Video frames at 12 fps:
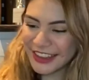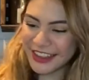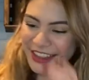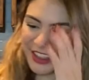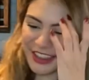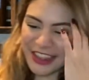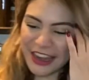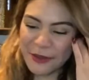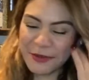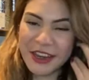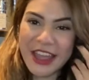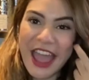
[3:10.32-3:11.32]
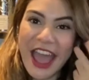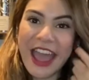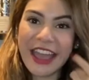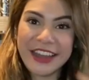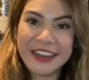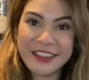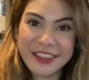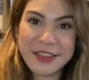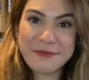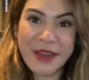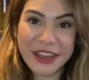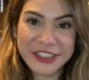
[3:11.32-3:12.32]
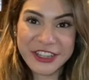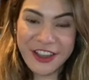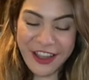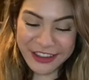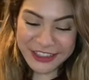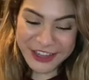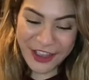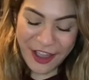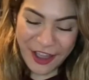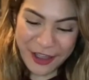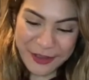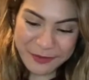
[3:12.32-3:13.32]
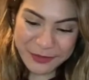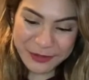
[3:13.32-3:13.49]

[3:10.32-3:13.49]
And then I'm going to add the matcha on top.